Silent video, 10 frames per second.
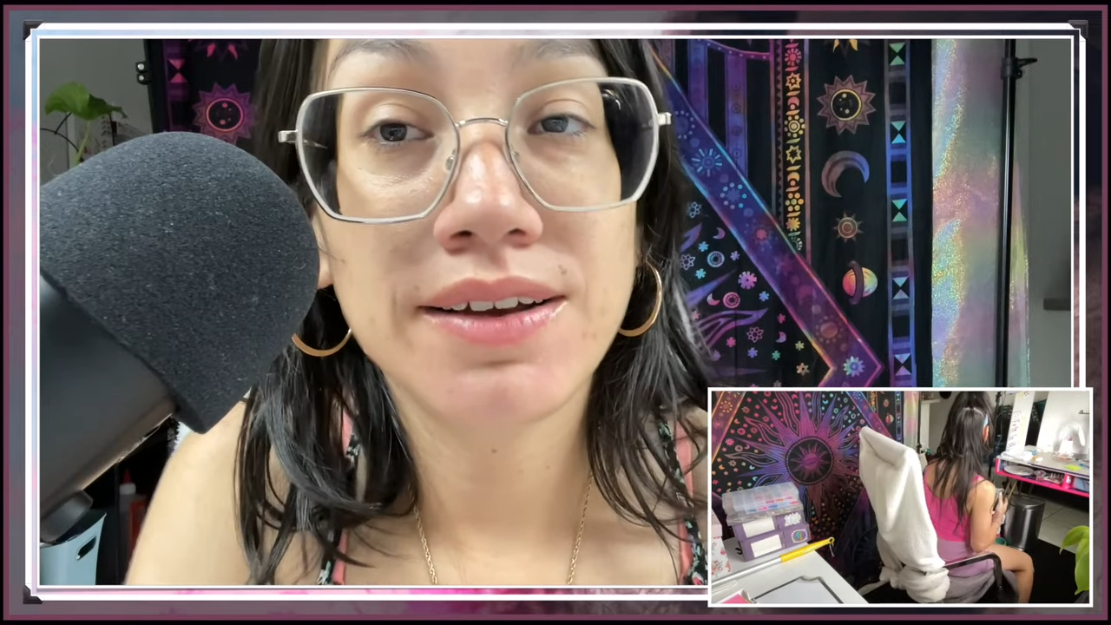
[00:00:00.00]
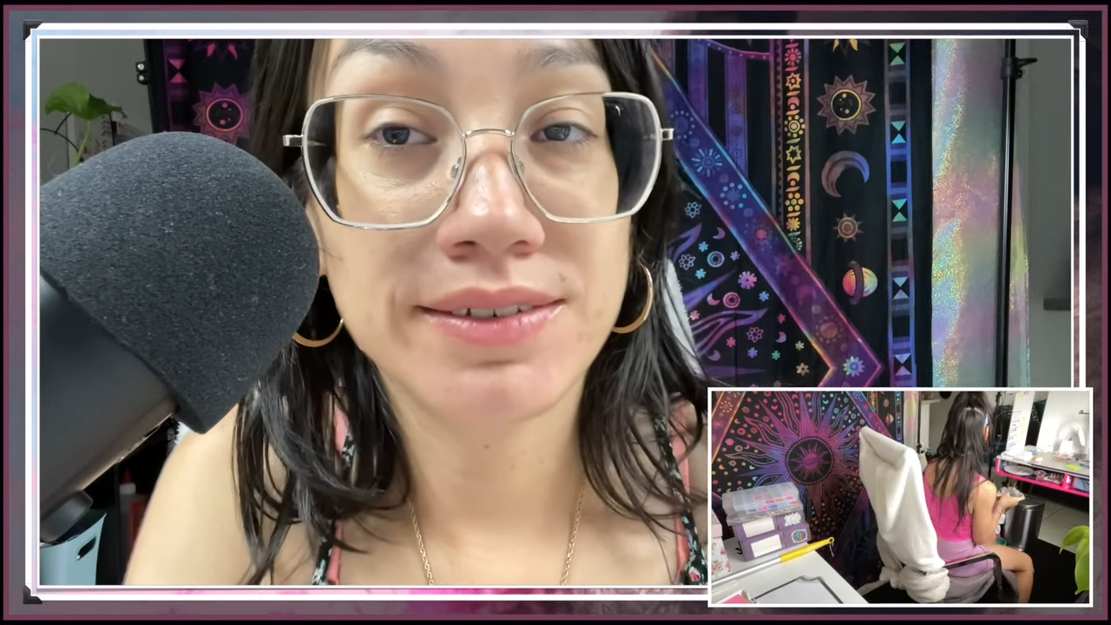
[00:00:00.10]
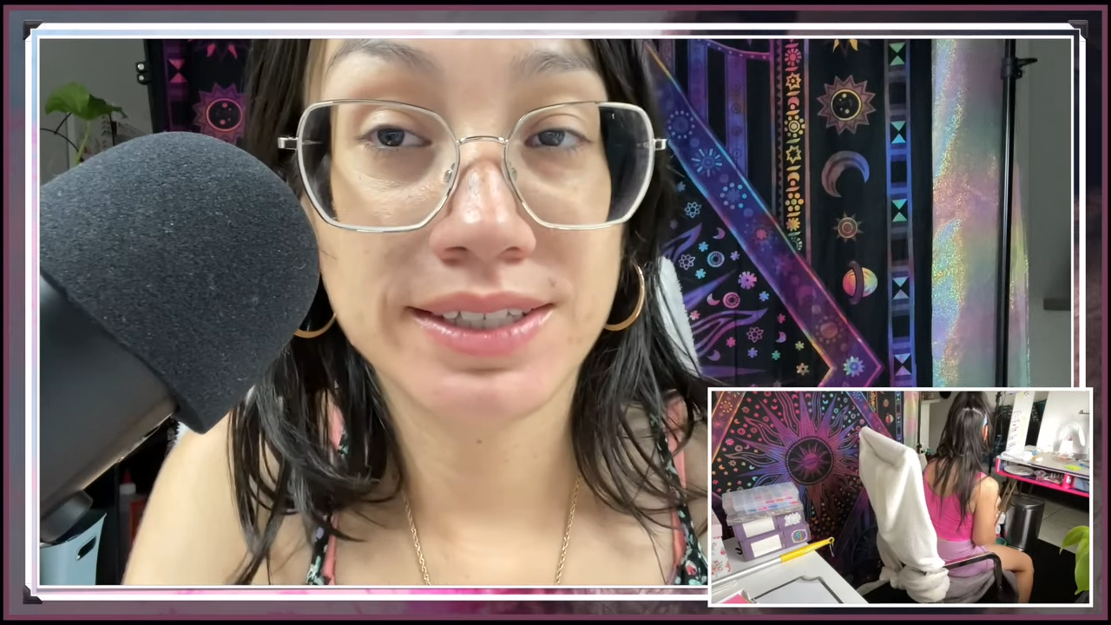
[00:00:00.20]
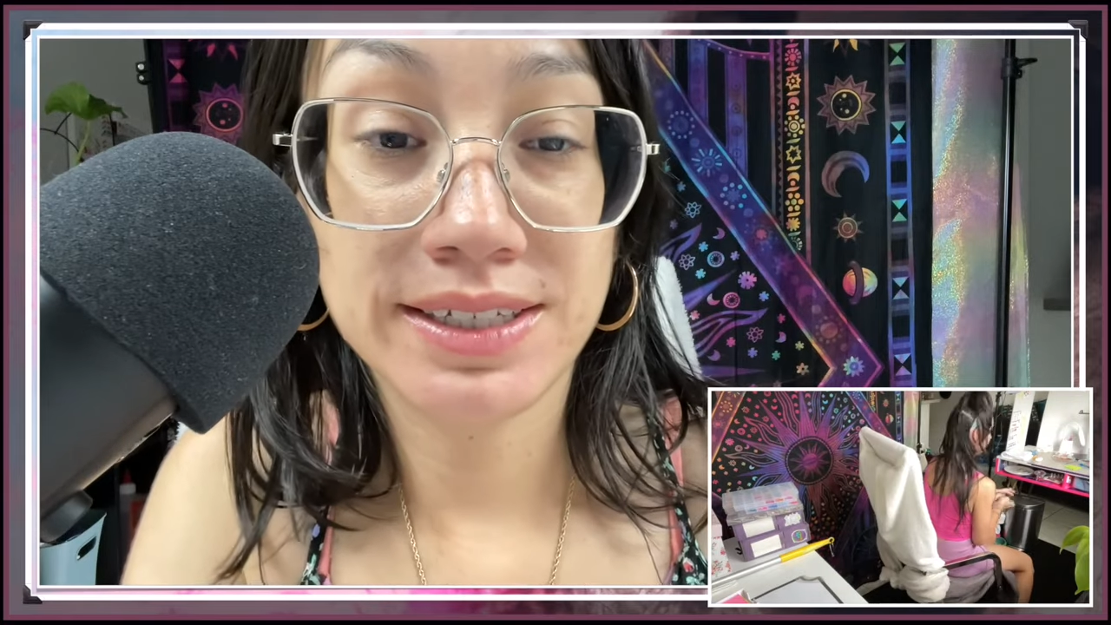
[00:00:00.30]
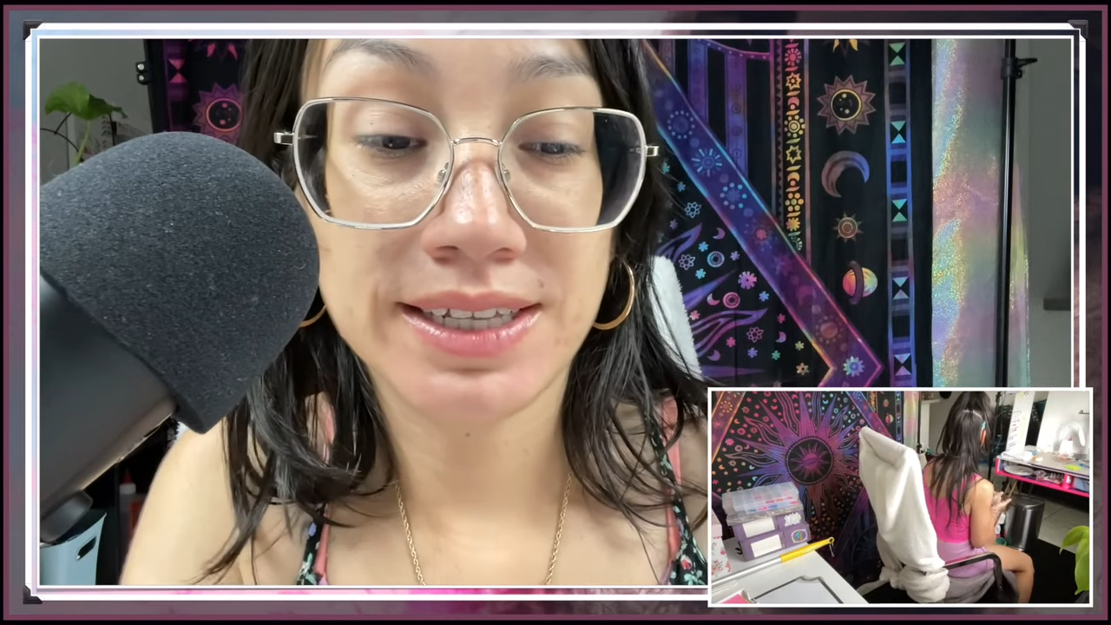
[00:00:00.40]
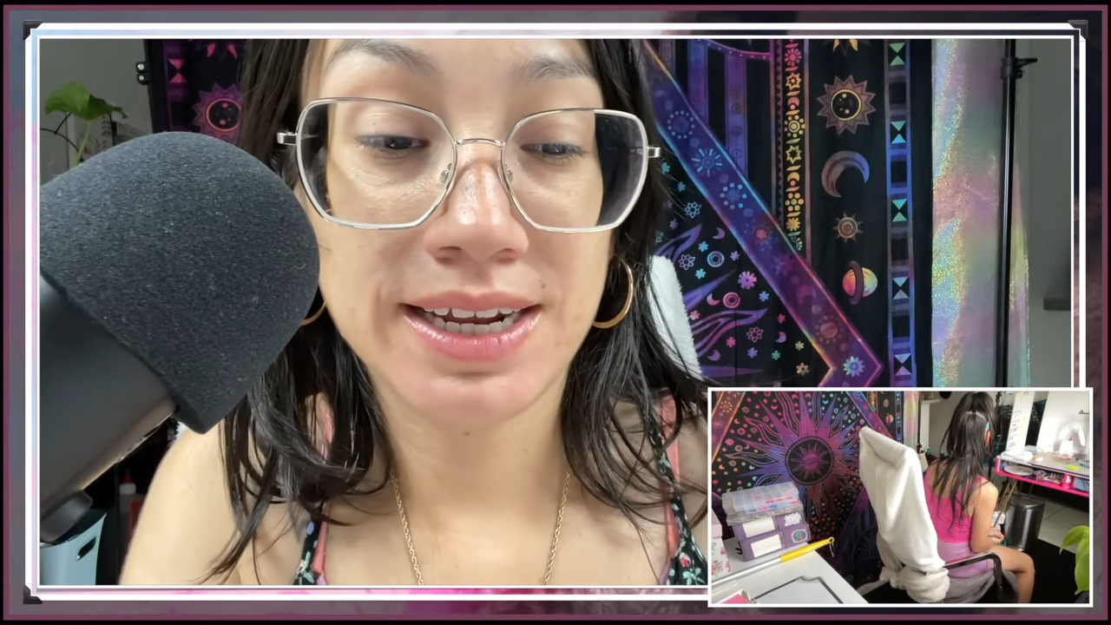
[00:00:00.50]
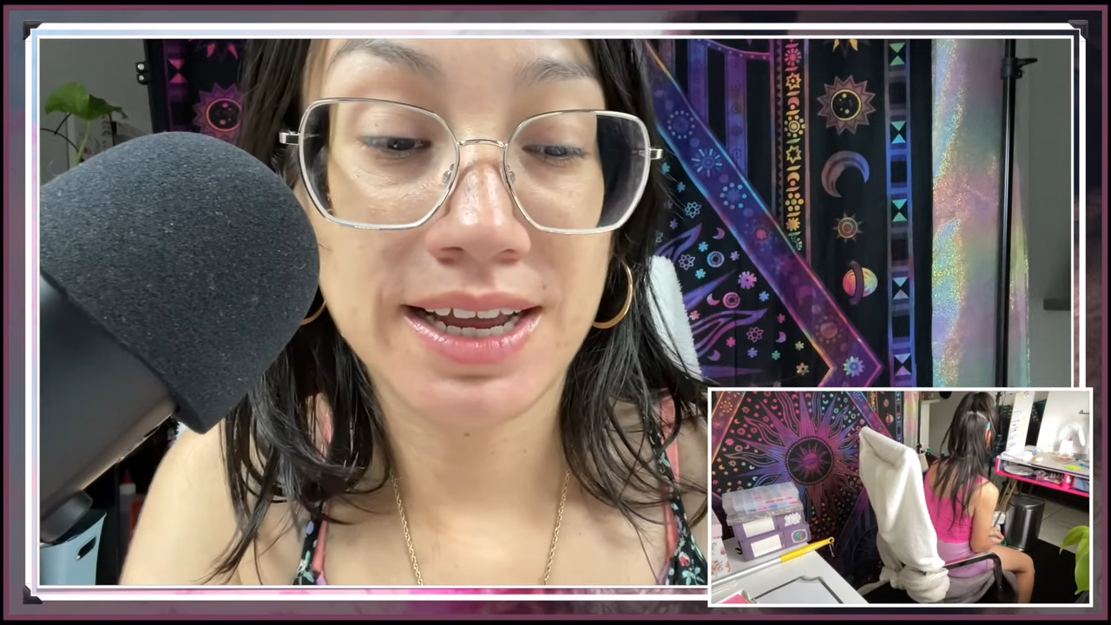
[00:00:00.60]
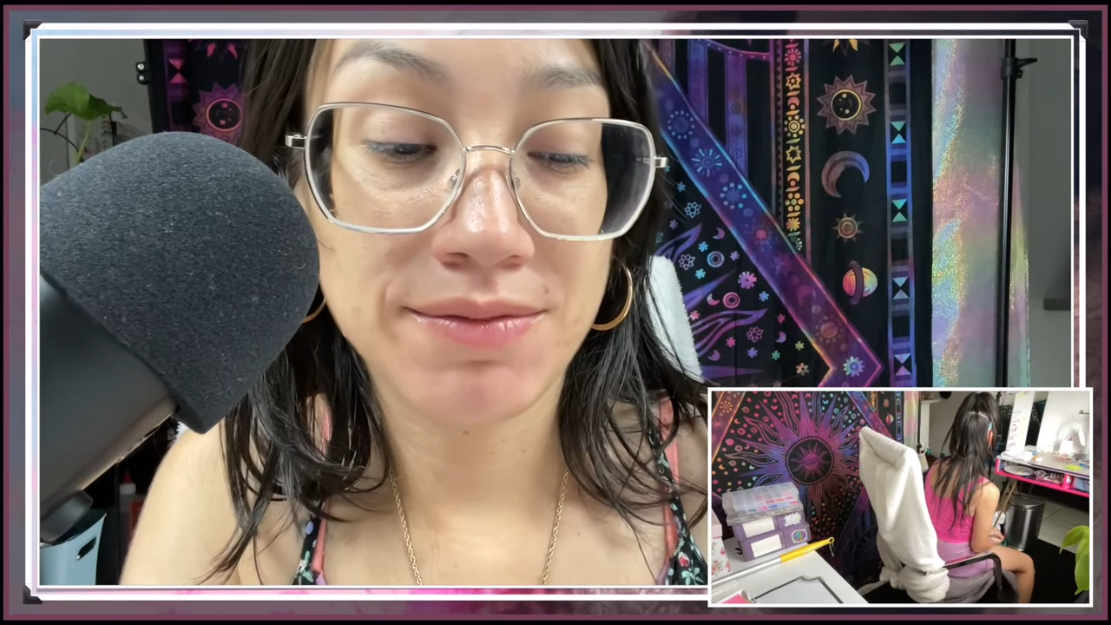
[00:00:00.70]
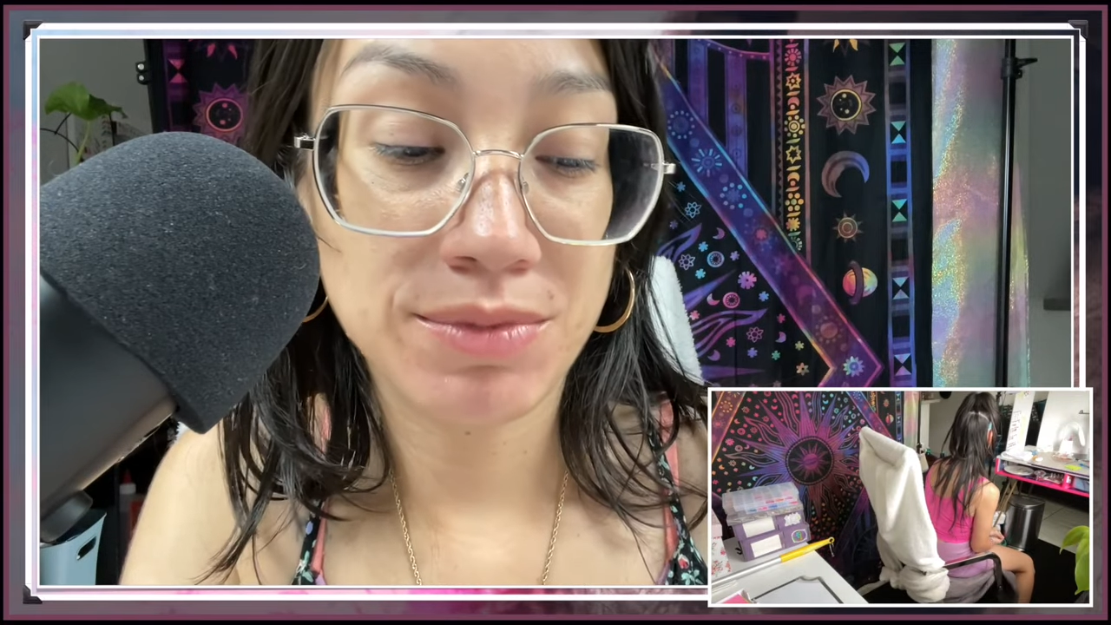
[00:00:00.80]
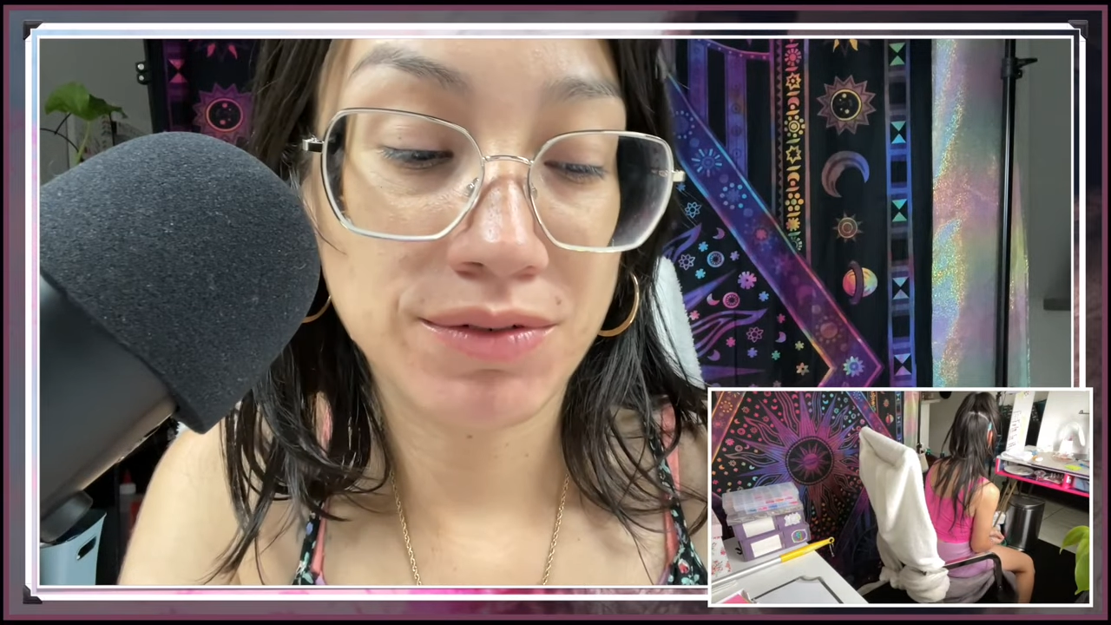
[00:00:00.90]
have seen
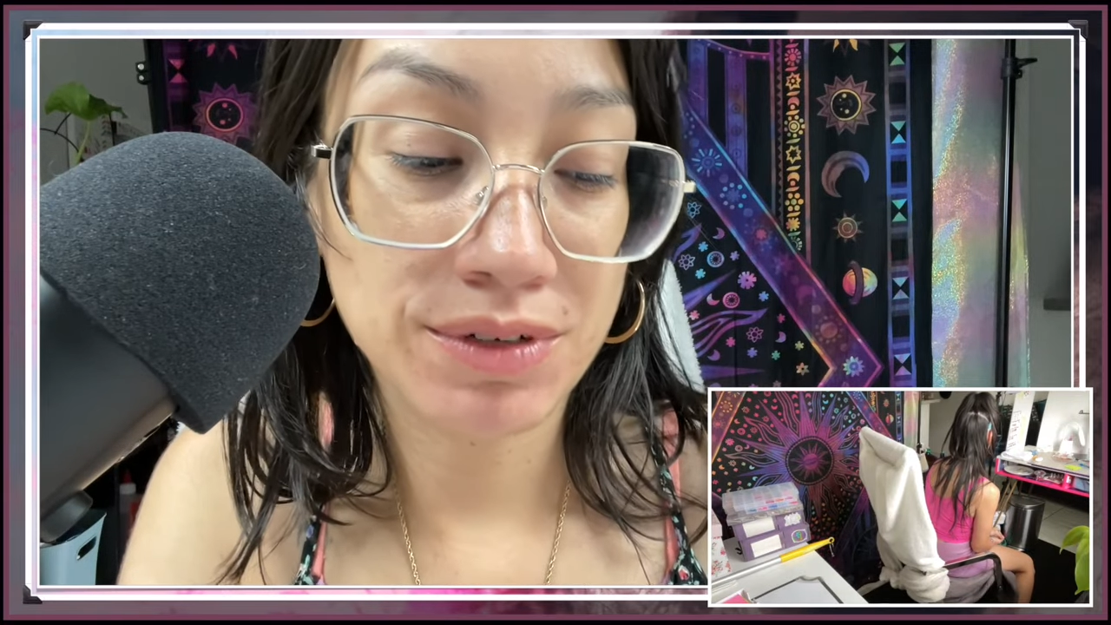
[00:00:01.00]
that I have